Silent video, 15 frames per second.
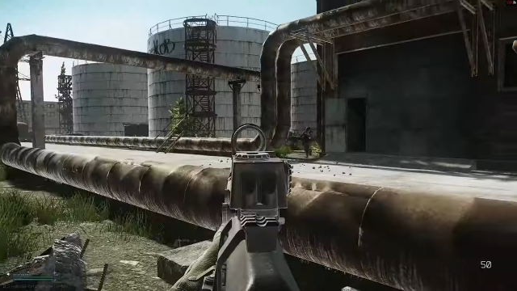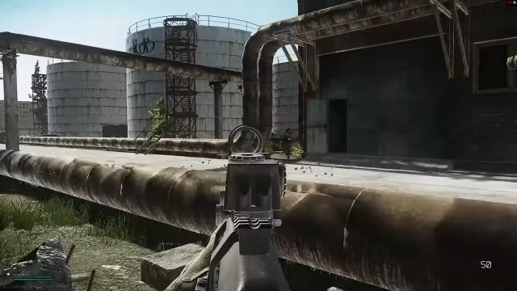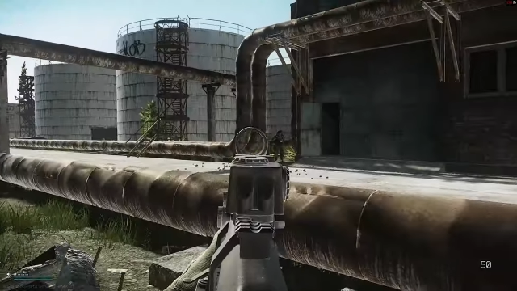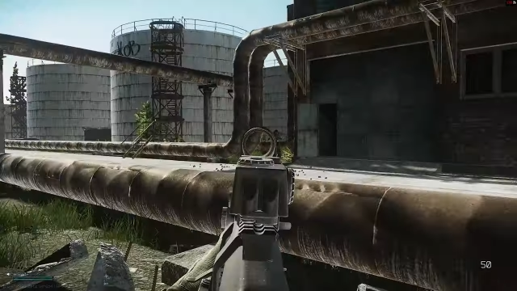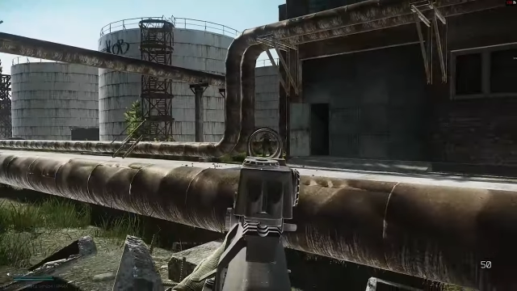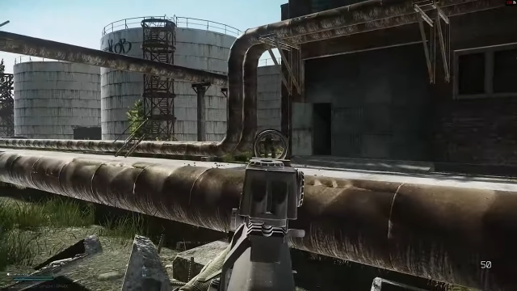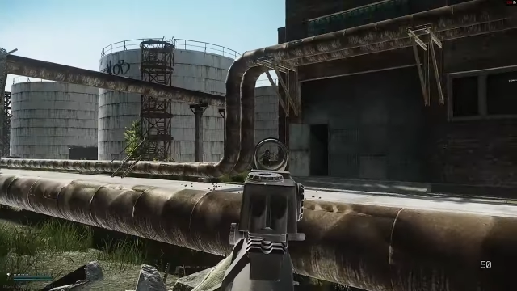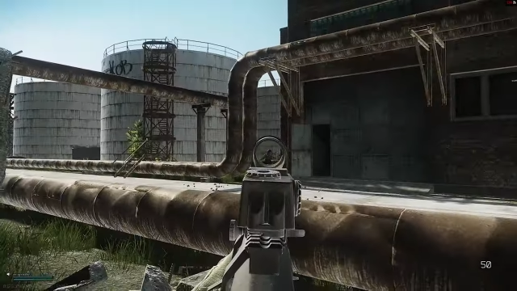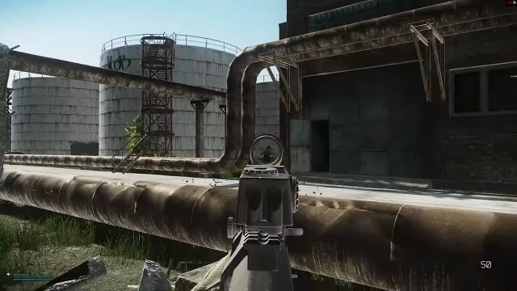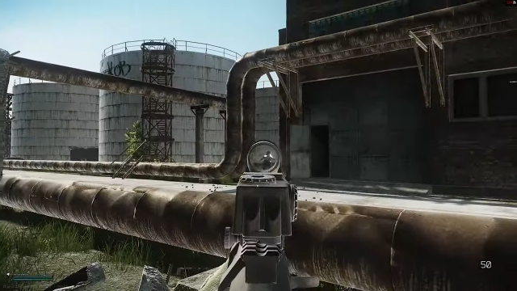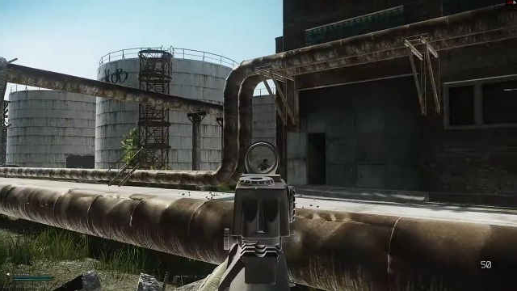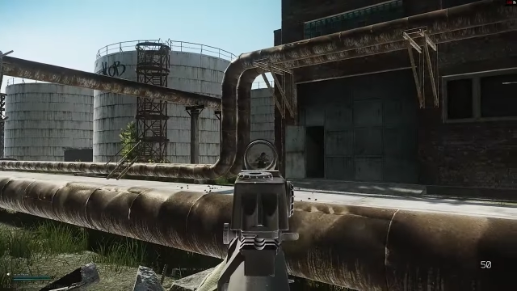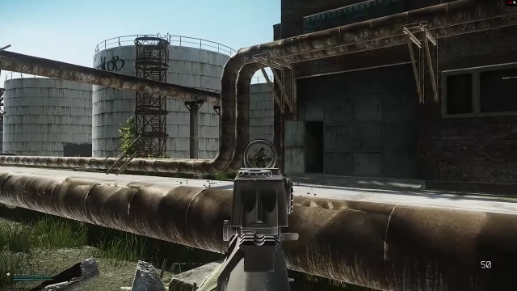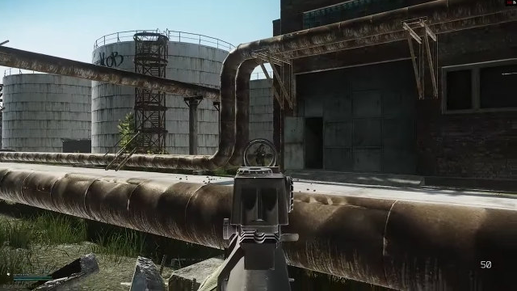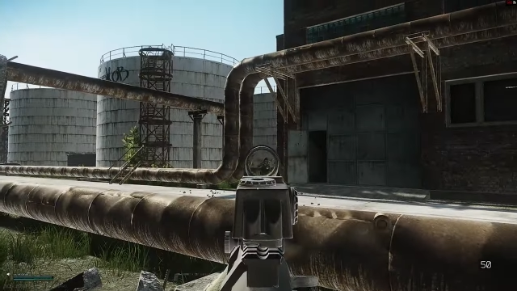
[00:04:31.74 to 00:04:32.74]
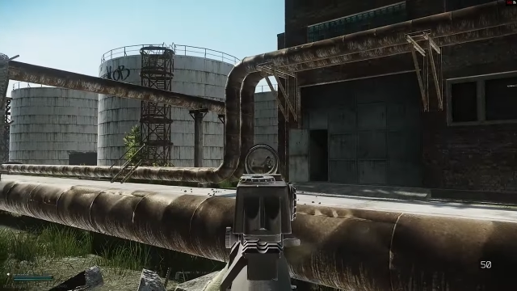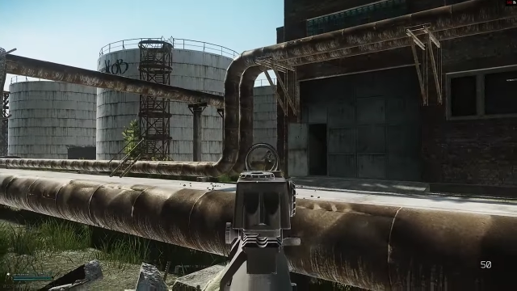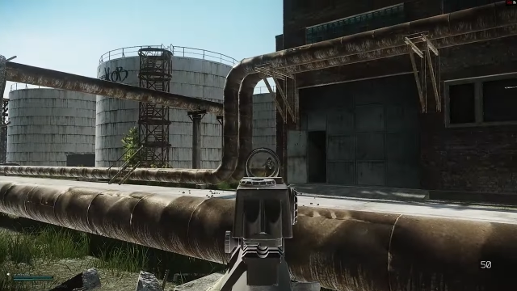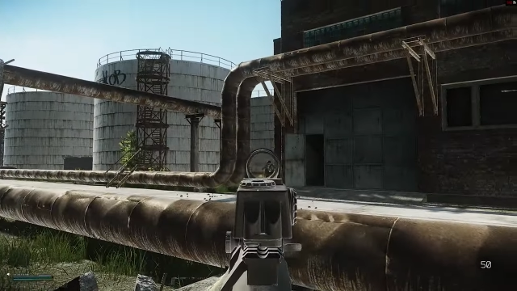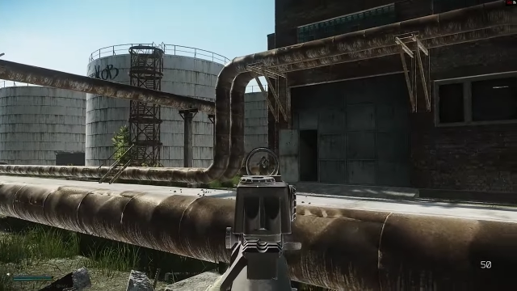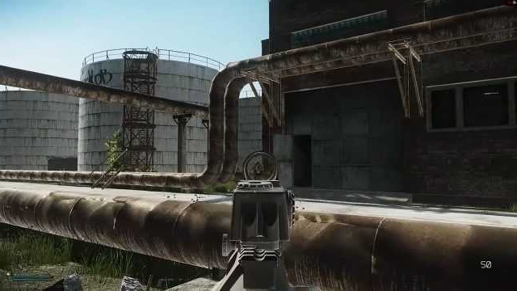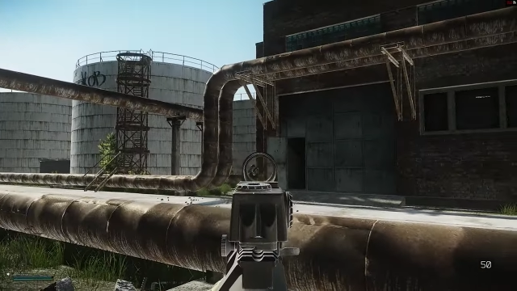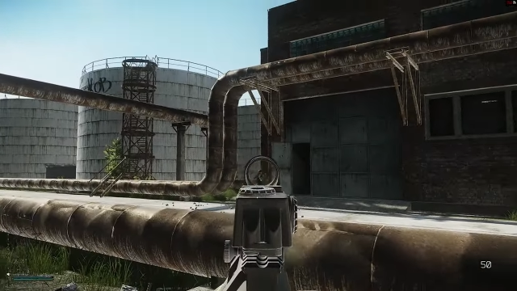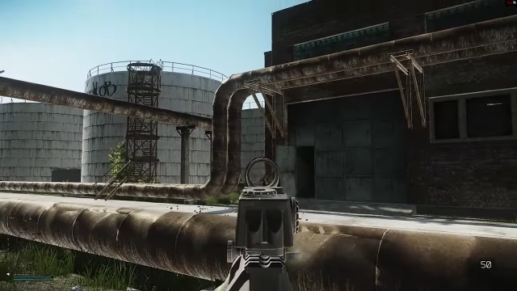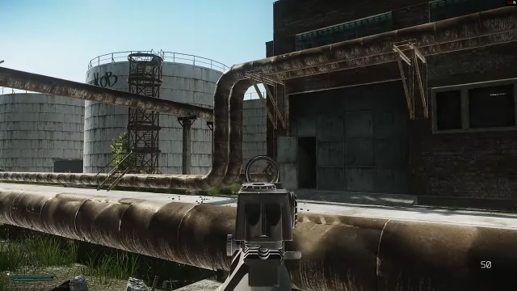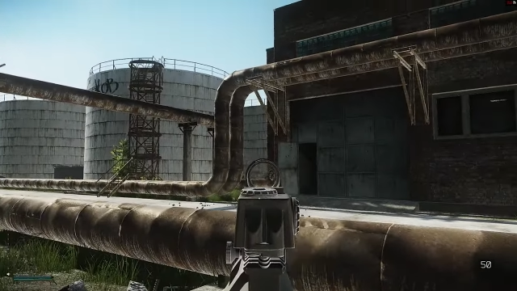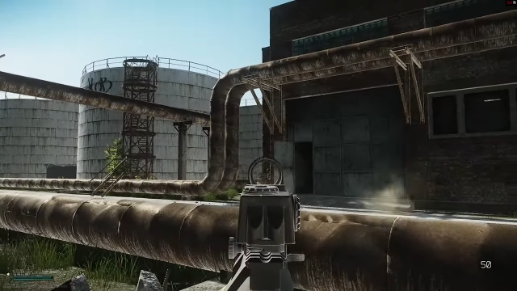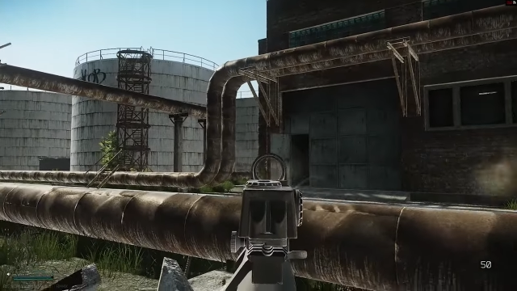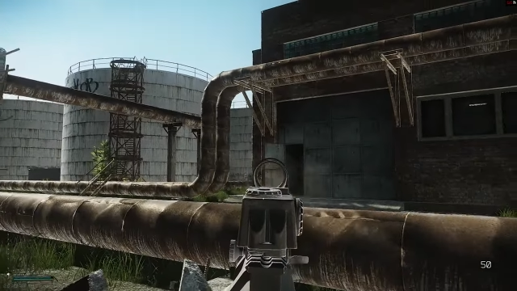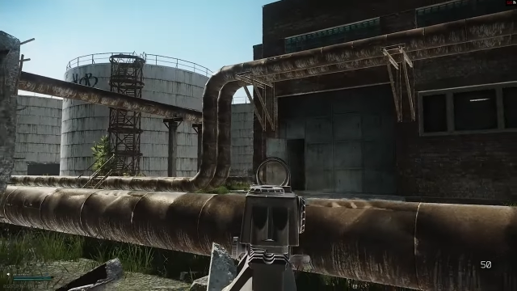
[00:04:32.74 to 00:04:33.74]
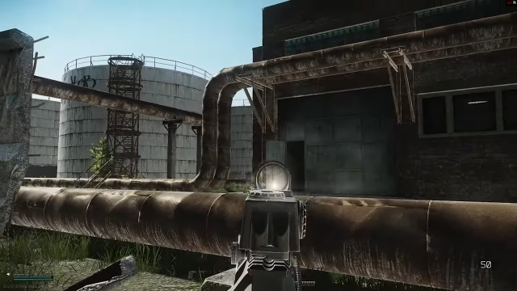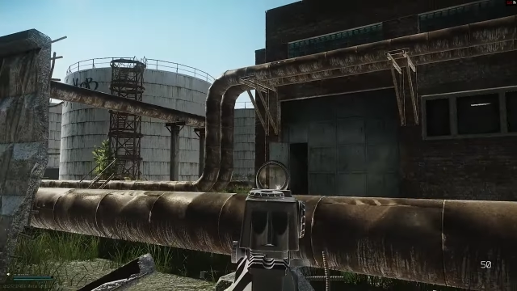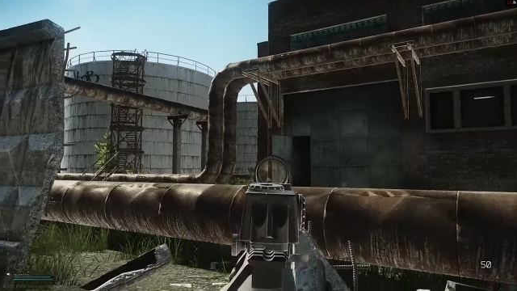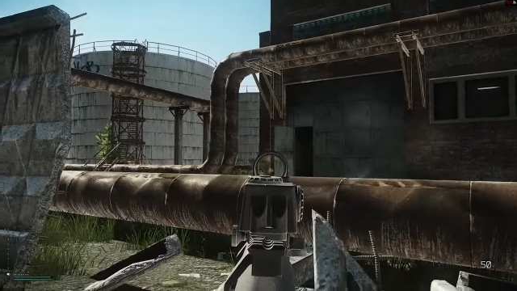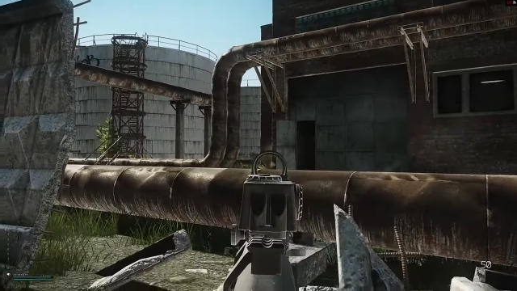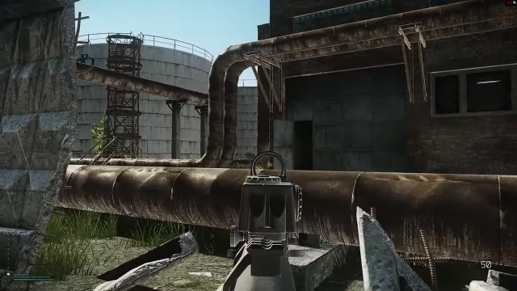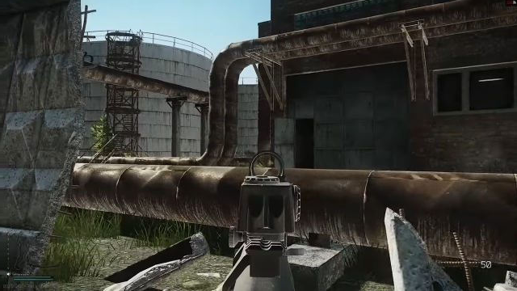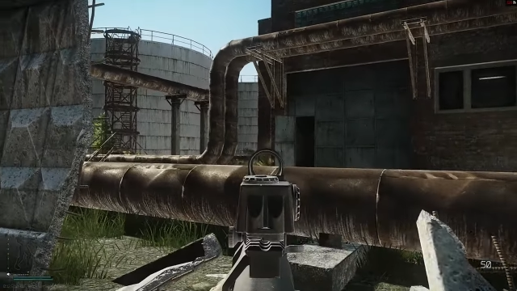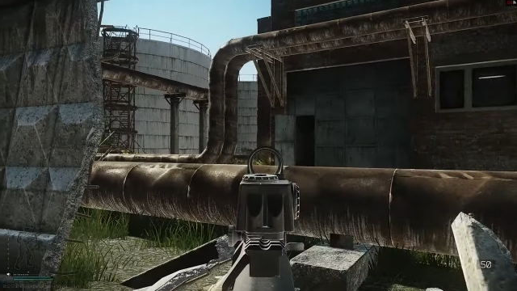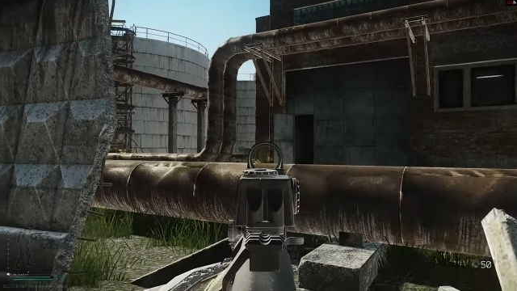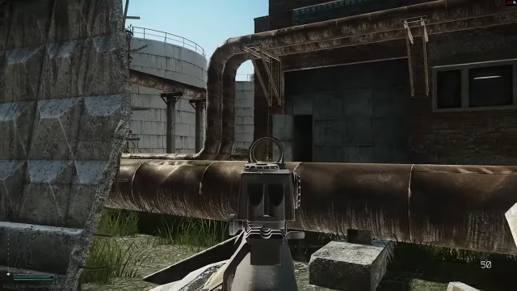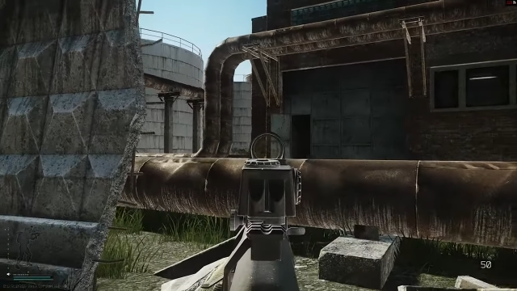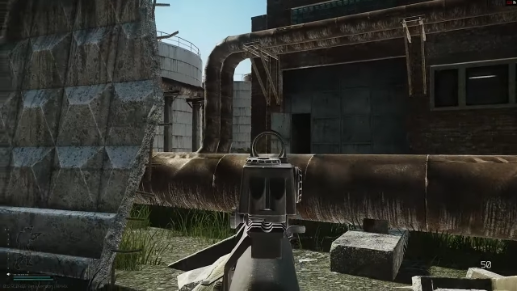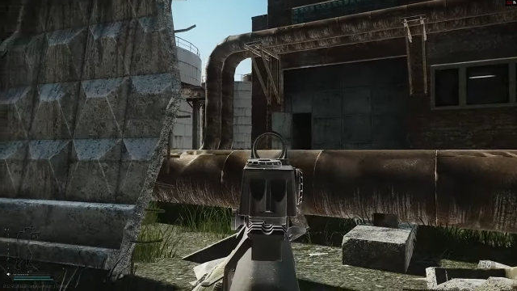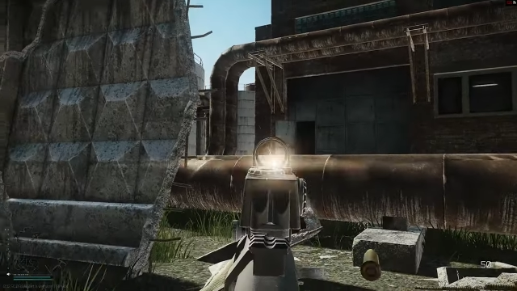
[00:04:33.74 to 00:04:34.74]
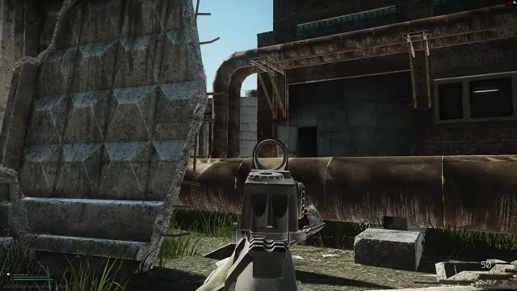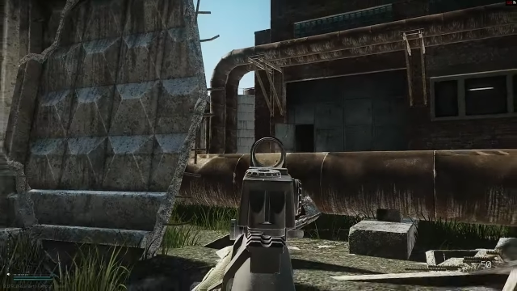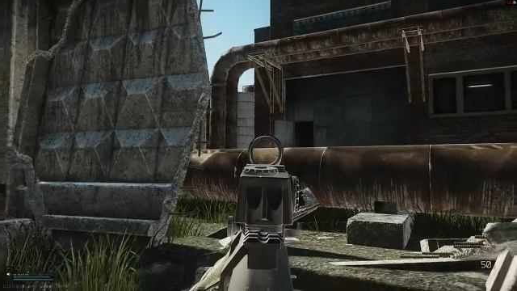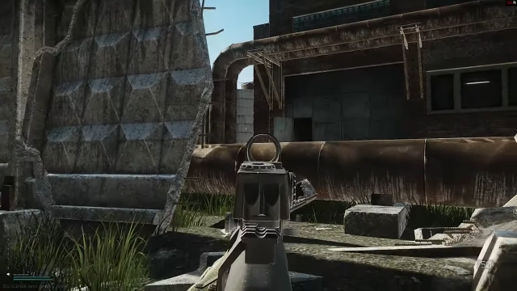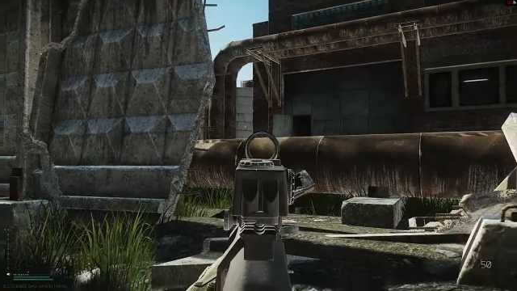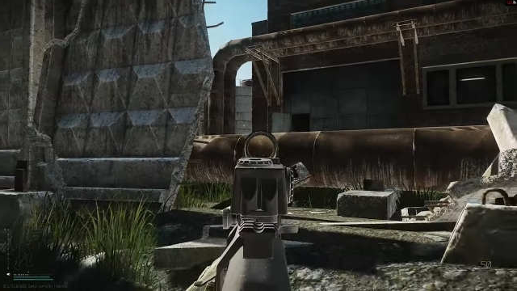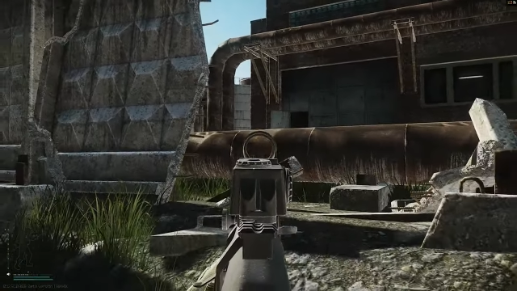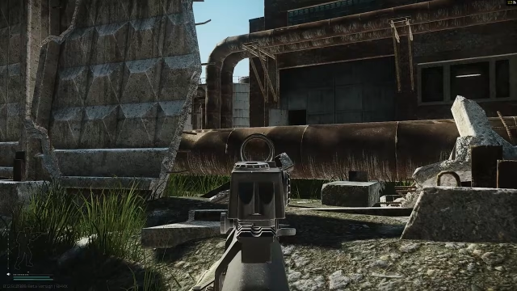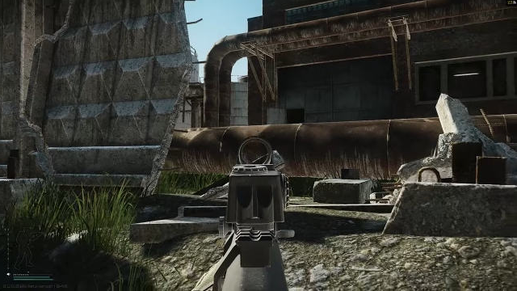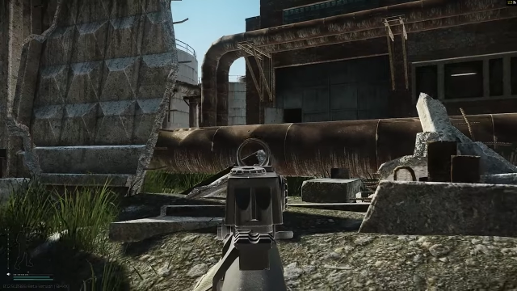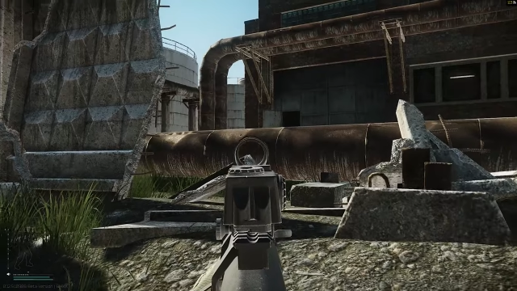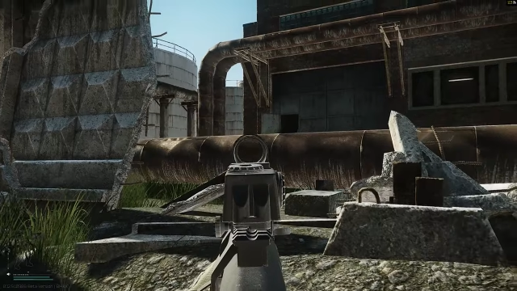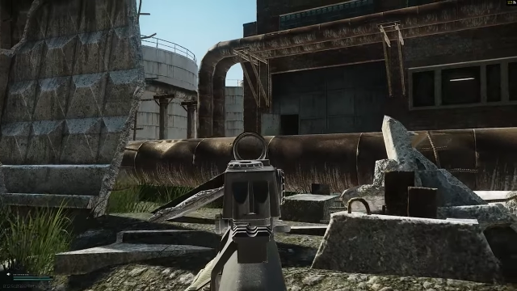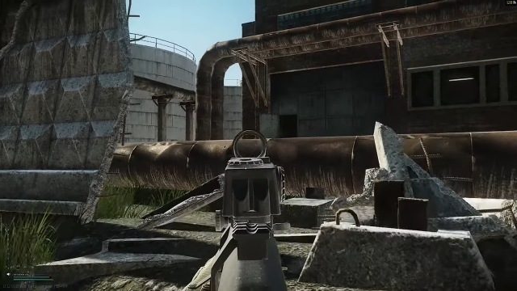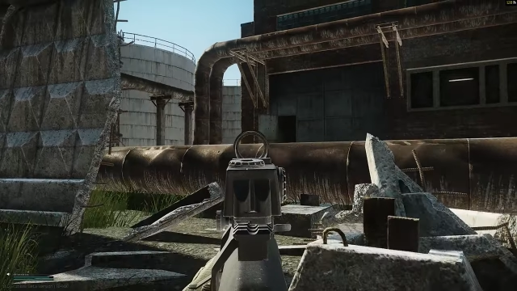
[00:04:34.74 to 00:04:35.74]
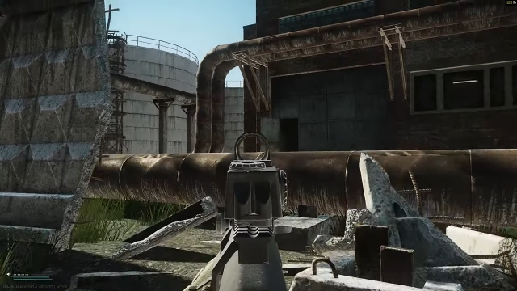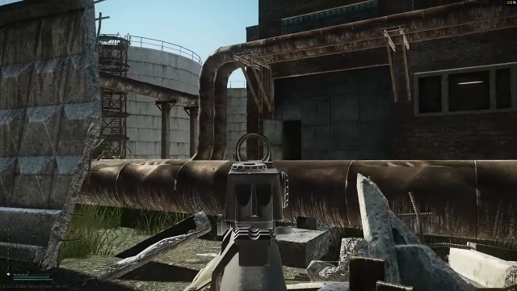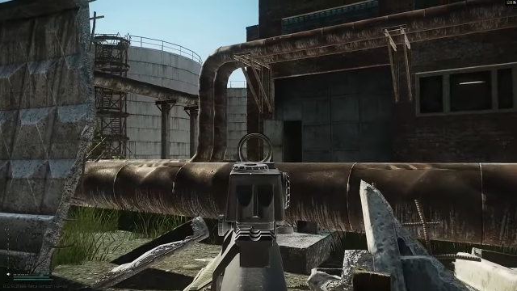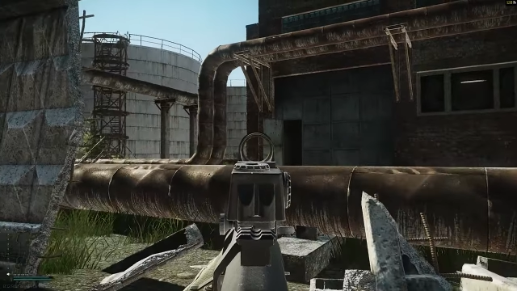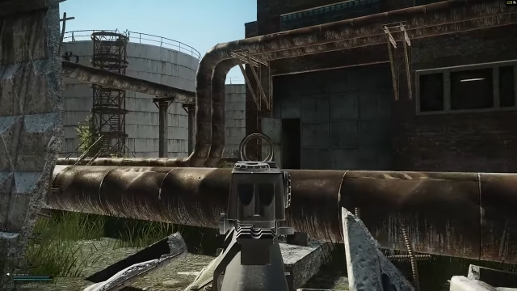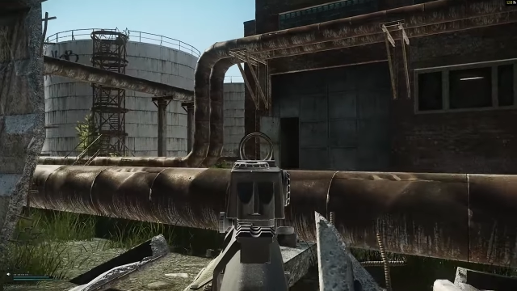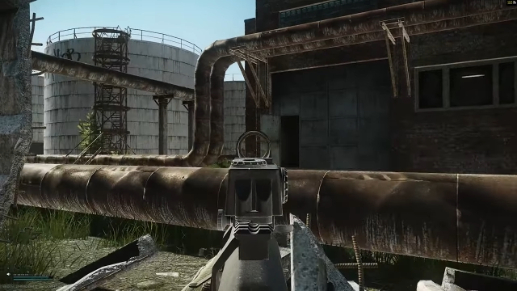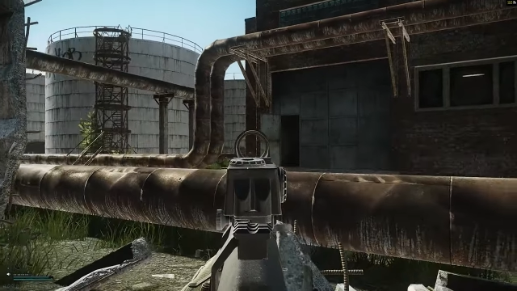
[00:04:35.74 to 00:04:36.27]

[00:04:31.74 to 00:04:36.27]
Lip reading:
No face is visible, so there are no lips to read.